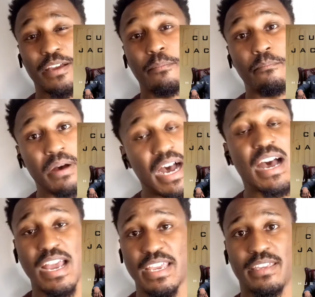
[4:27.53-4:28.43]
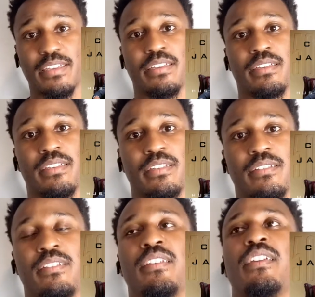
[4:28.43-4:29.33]
come by,
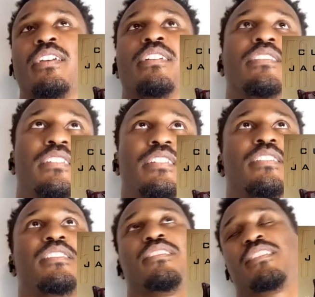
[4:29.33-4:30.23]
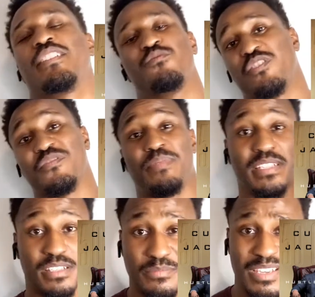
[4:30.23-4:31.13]
then he would have
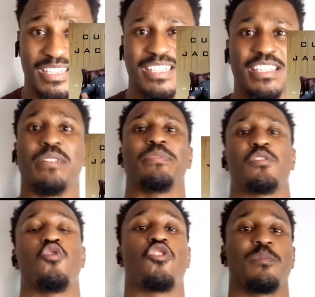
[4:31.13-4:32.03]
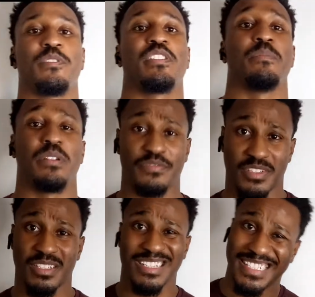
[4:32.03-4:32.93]
basically been condemned. It's a horrible son. But if
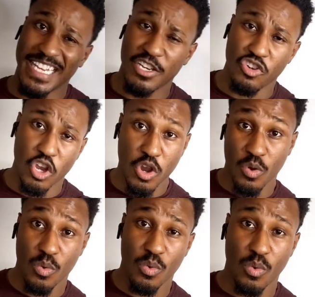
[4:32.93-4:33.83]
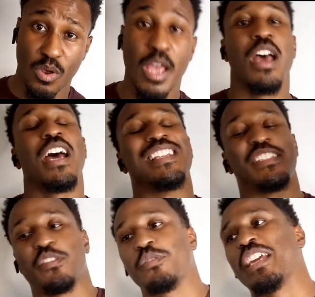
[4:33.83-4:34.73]
the son said no and
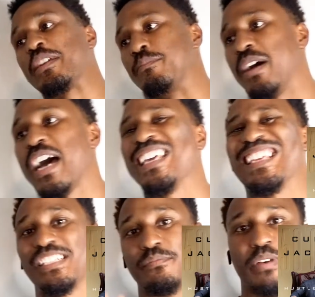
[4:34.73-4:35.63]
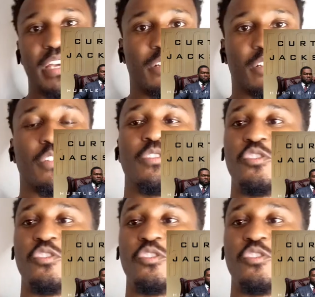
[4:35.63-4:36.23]
still came by, that's better.